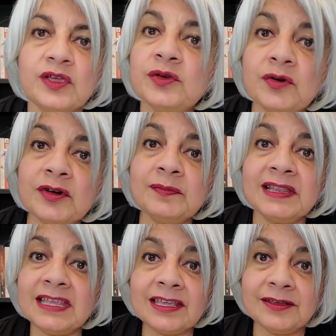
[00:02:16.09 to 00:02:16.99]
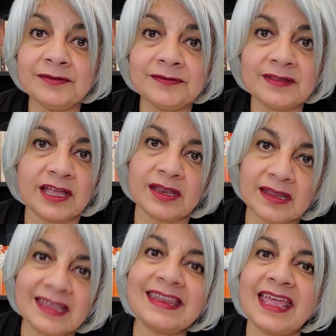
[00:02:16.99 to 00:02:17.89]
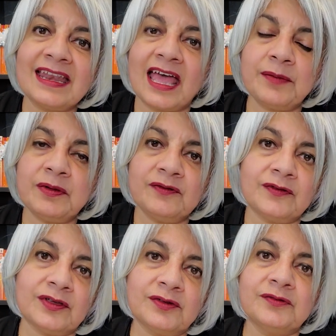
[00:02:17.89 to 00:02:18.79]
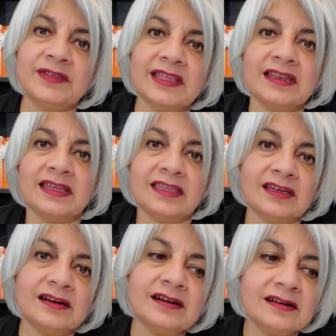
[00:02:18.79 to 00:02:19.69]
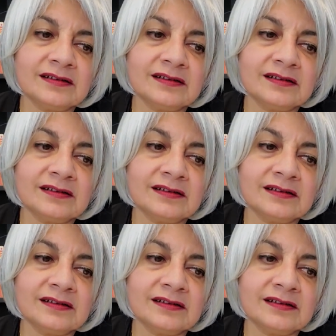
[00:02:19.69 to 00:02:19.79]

You don't believe that it can happen for you within a year.